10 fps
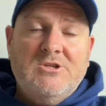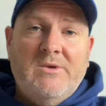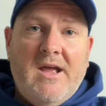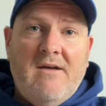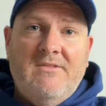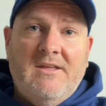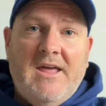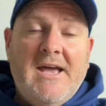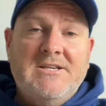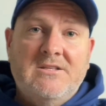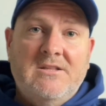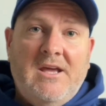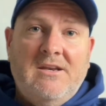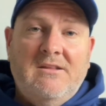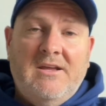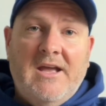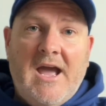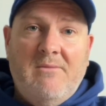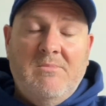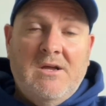would have the gas at the end of the
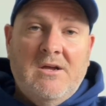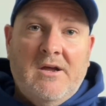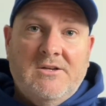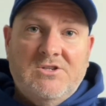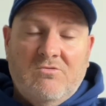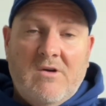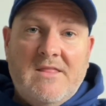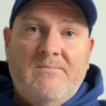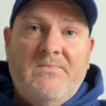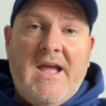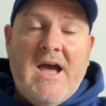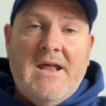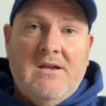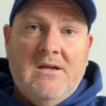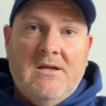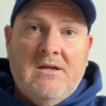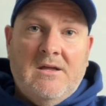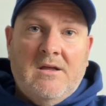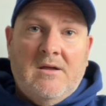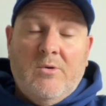game to run them down.
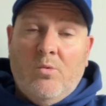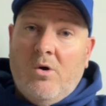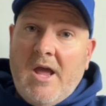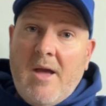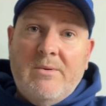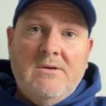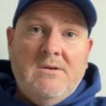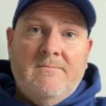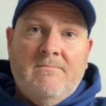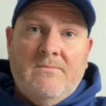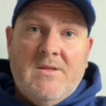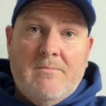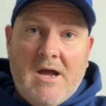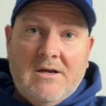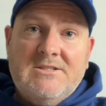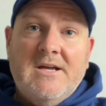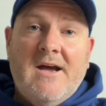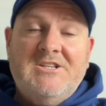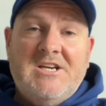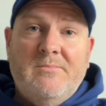But what happened? The mugs
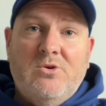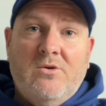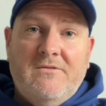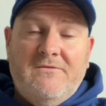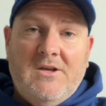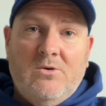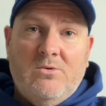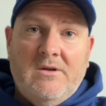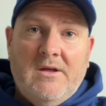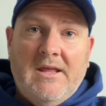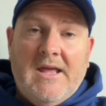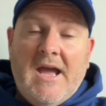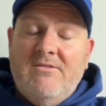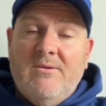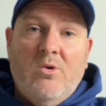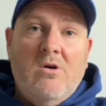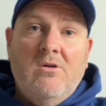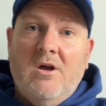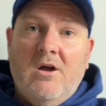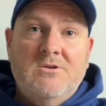start jumping on the field and gave the
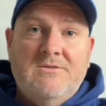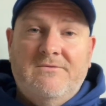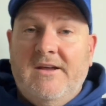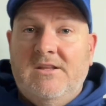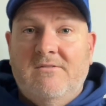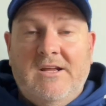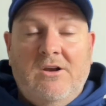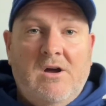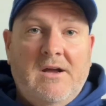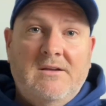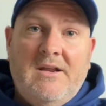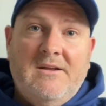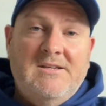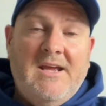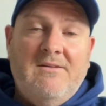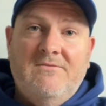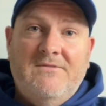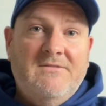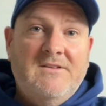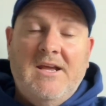Broncos effectively, like, you know, 10,
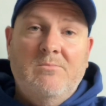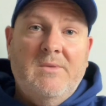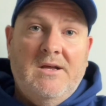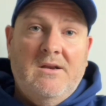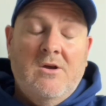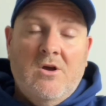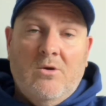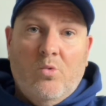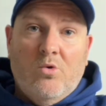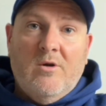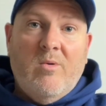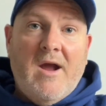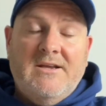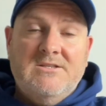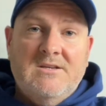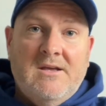15 minute water breaks